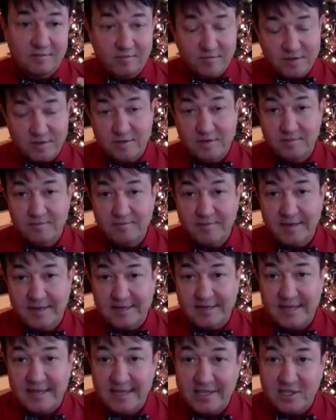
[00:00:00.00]
some
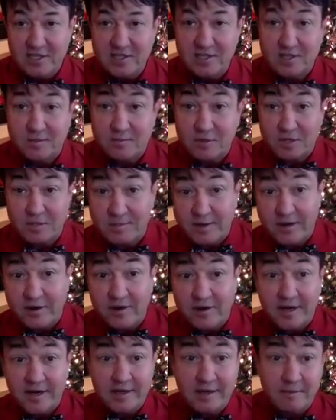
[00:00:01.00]
meditations on
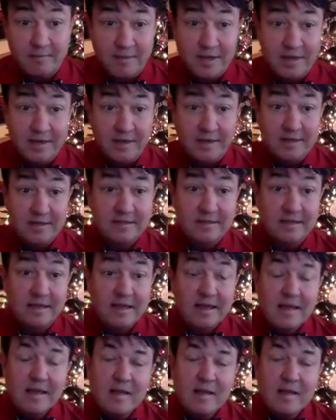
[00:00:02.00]
prosperity and abundance.